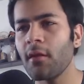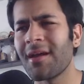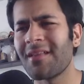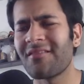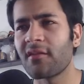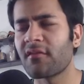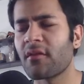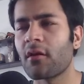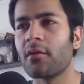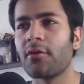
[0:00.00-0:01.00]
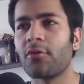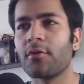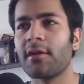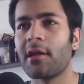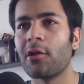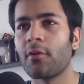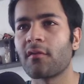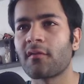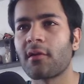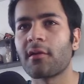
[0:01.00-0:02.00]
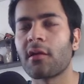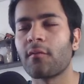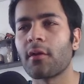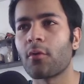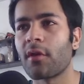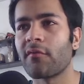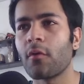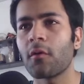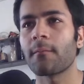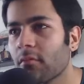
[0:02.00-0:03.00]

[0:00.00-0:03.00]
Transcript: and change the color to the yellowish tint that we're going for